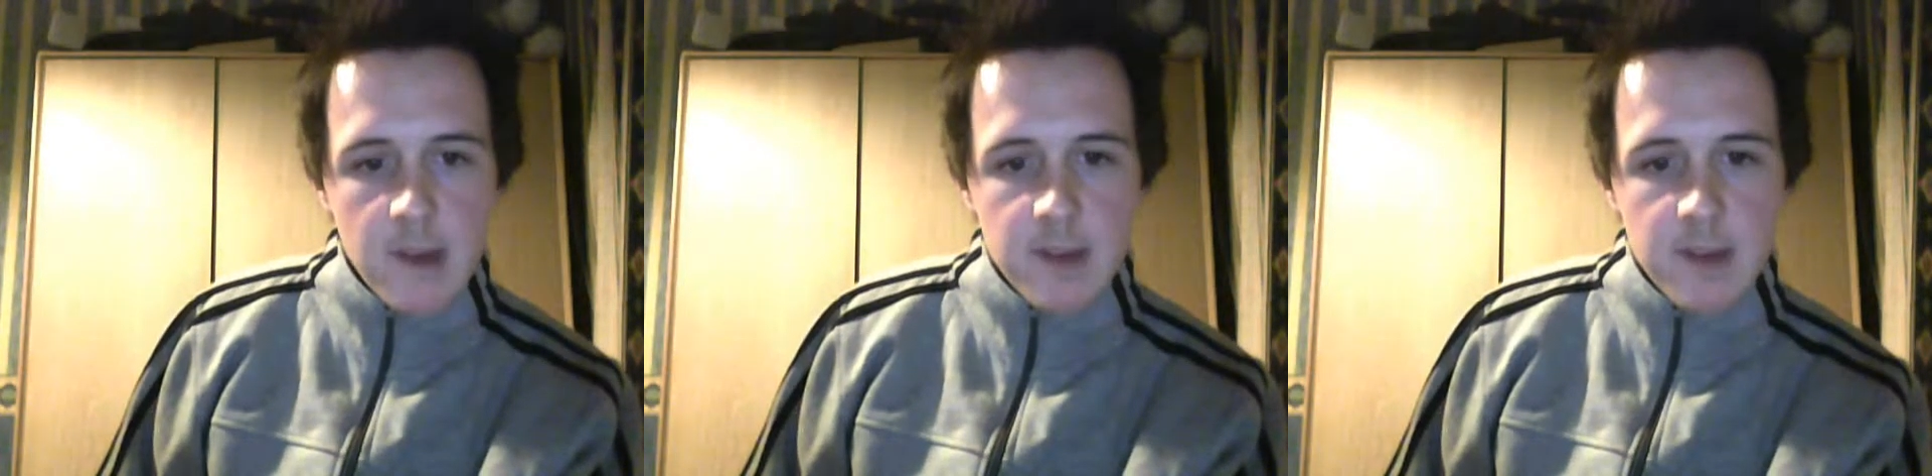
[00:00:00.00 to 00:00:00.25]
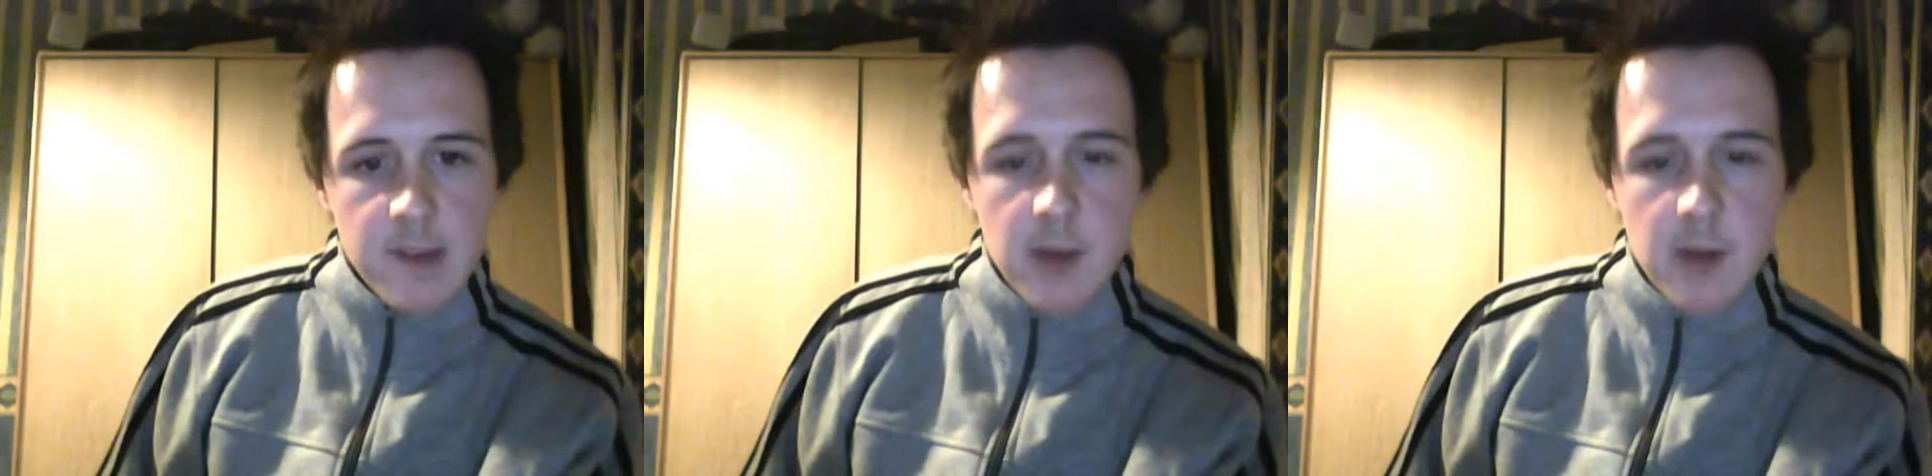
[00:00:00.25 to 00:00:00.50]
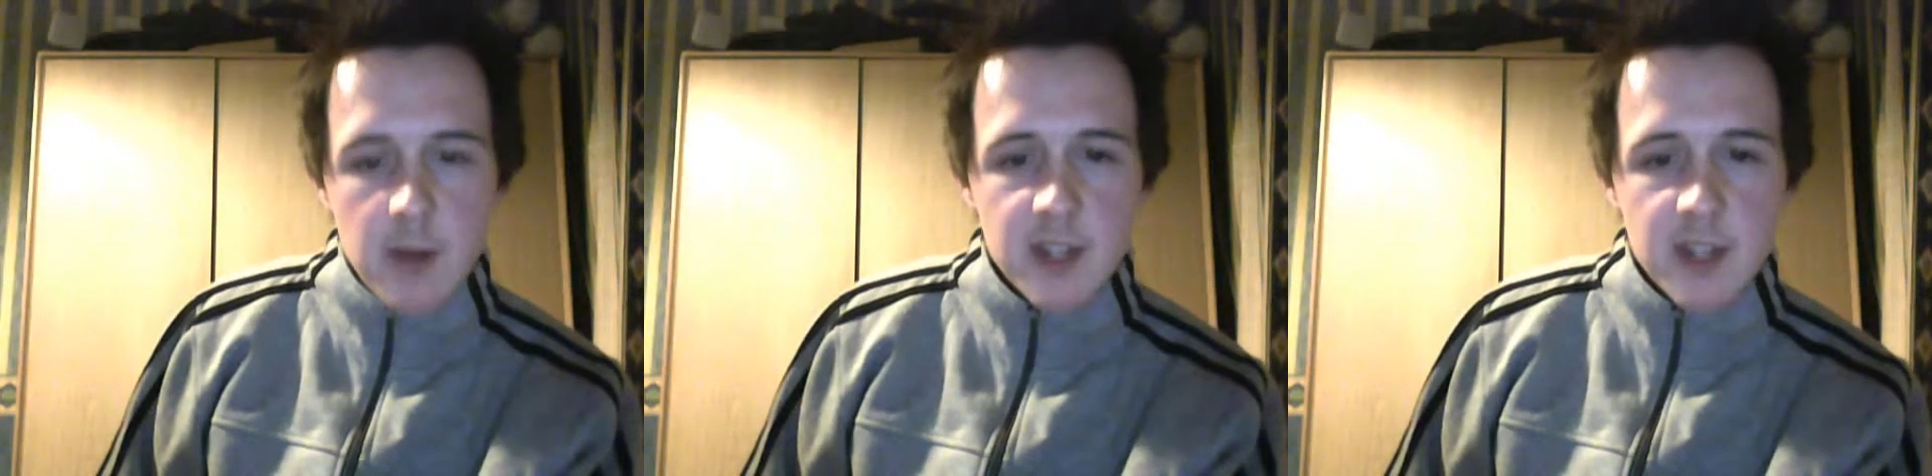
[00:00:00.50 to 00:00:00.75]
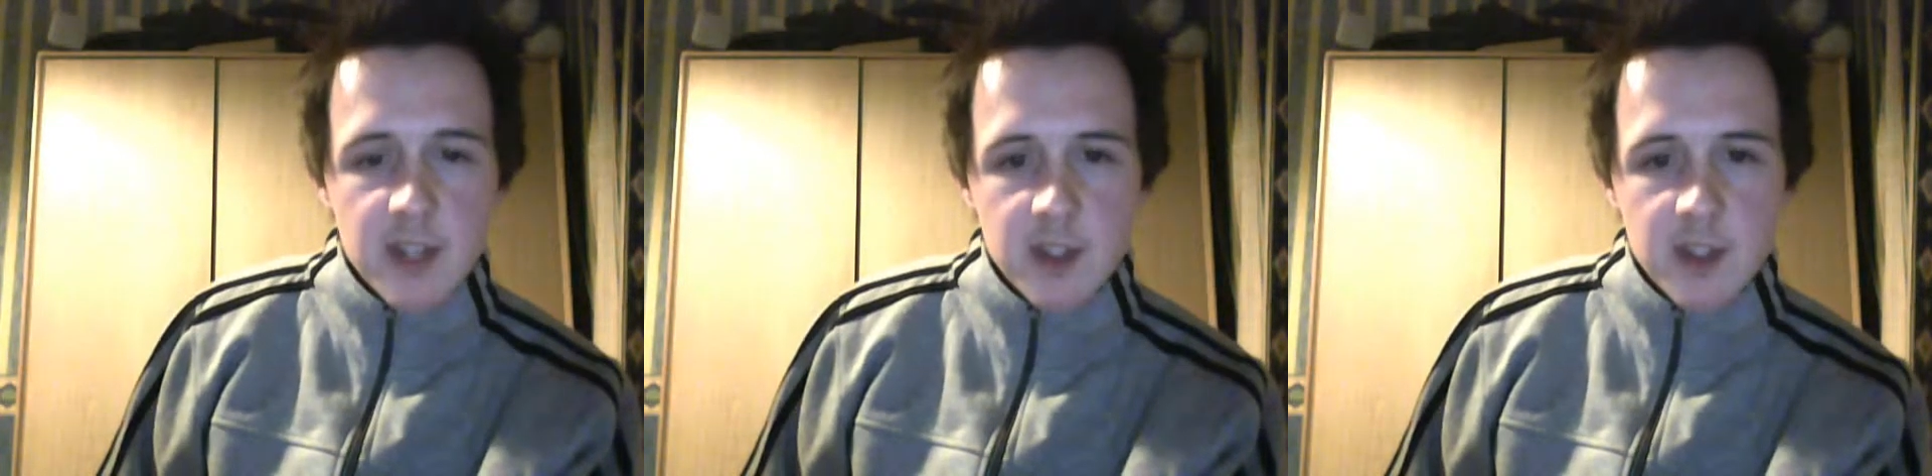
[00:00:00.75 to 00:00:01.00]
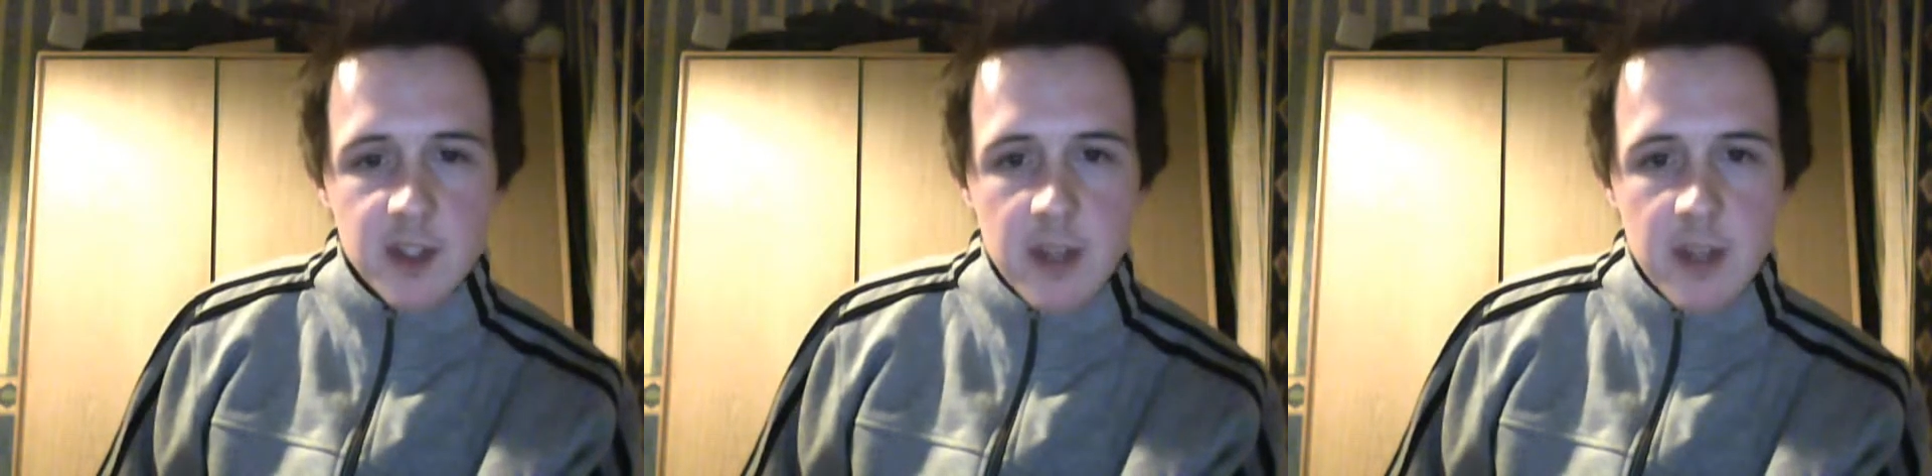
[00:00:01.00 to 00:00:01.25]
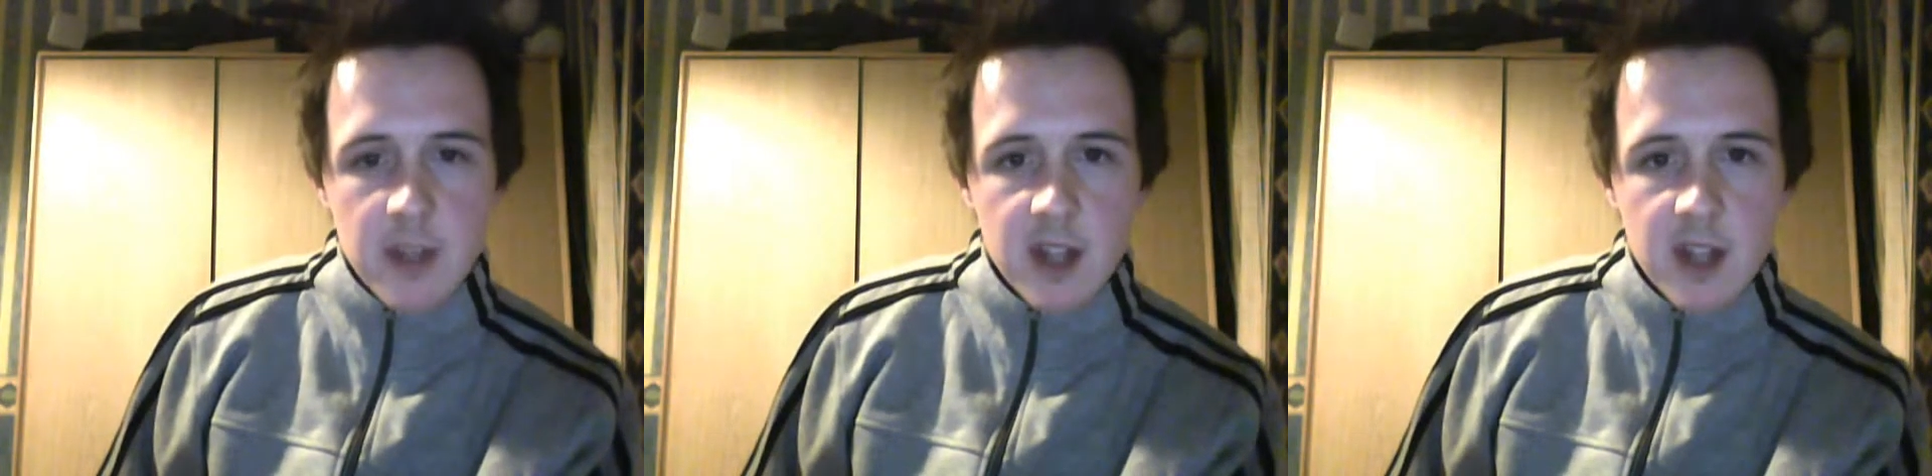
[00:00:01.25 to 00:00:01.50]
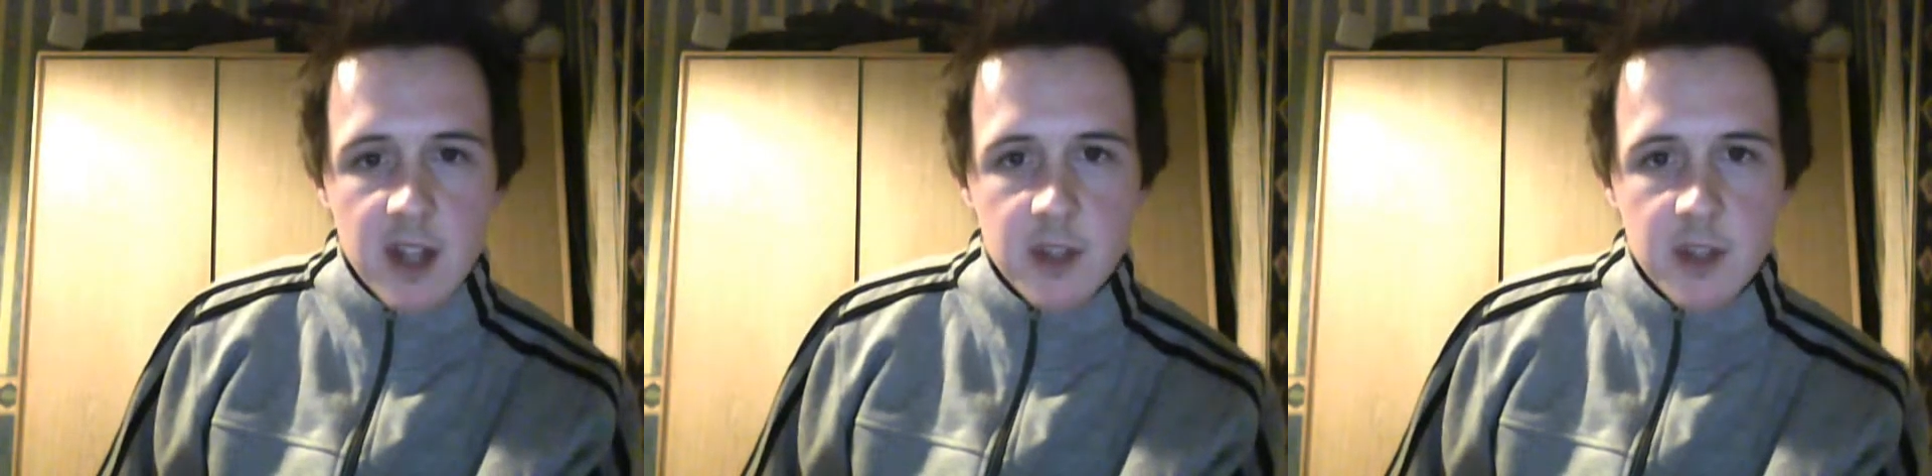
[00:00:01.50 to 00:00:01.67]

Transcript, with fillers: and perhaps that's just the mentality